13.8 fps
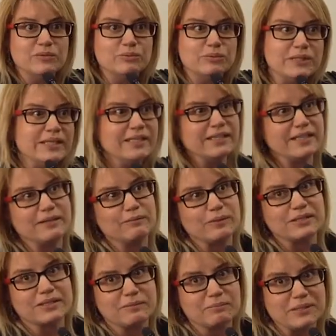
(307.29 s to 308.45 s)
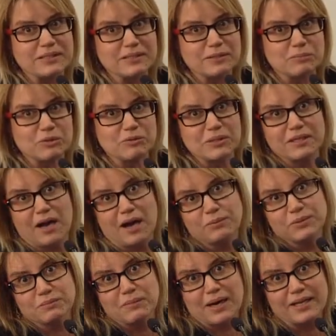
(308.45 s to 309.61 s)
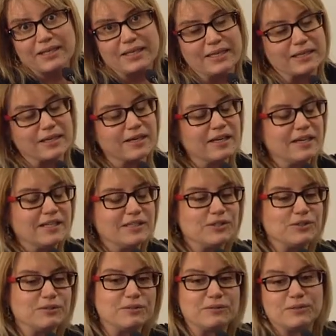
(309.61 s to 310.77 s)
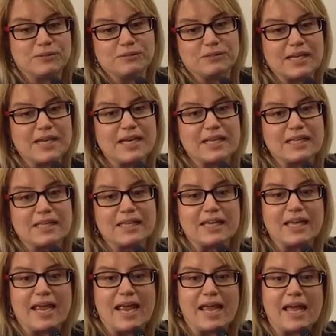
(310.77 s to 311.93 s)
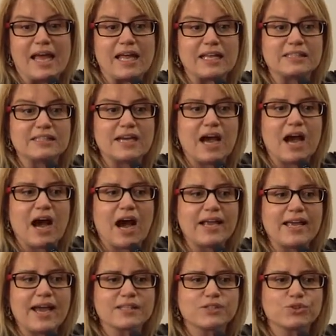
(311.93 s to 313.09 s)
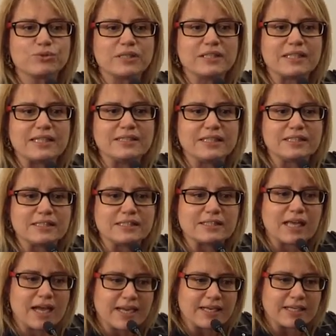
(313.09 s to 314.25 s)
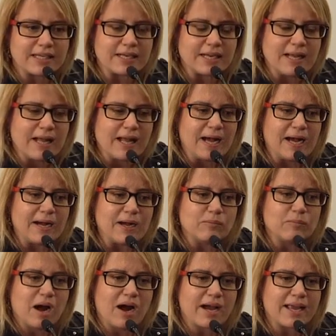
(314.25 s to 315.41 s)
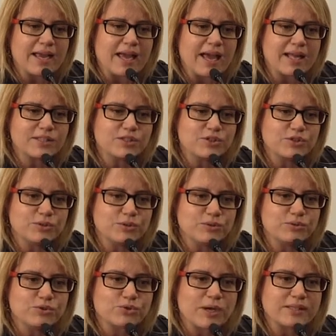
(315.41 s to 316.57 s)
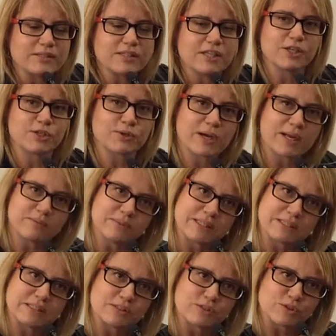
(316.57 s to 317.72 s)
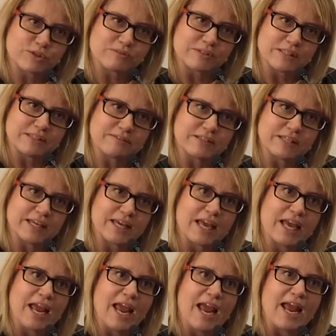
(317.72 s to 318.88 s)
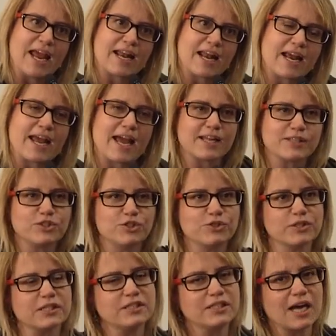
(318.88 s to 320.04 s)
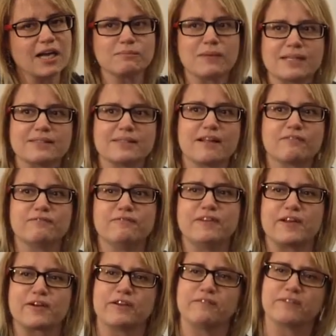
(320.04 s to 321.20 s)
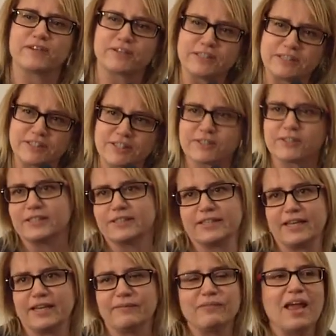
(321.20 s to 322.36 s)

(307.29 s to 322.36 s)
really wasn't a business move, and I was a marketeer, to say anything. And I actually that day decided I had to dress incredibly conservatively, and I had to conduct myself very, very seriously.